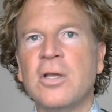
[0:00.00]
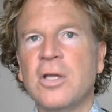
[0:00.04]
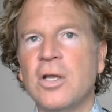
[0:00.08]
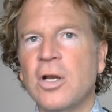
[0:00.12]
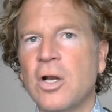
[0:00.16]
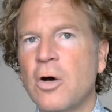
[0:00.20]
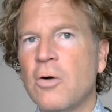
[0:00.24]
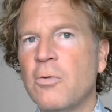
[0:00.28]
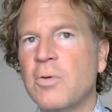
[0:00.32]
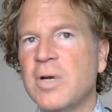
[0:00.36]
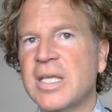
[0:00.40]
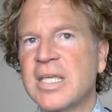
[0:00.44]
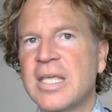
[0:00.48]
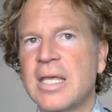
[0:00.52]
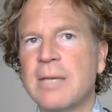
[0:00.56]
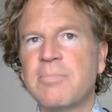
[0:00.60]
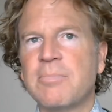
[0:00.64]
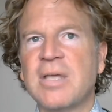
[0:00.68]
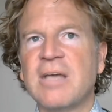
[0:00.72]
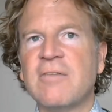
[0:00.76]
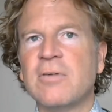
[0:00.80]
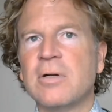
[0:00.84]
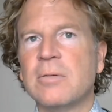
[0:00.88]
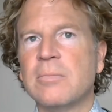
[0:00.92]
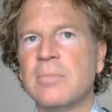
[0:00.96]
we keep
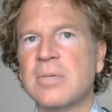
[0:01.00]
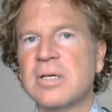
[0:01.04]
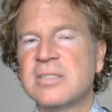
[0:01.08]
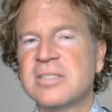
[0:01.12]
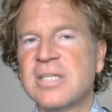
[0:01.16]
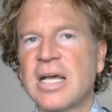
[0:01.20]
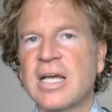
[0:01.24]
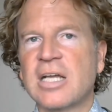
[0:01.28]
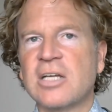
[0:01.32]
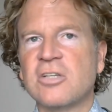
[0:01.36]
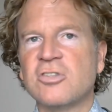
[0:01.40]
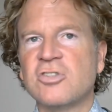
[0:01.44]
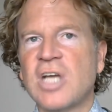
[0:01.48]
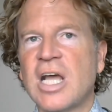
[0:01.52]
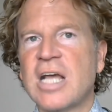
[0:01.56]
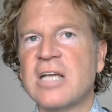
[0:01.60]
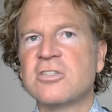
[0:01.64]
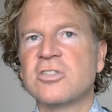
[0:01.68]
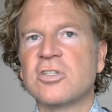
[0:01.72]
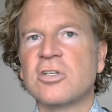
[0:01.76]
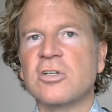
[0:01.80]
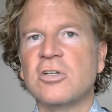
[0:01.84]
giving them a second chance.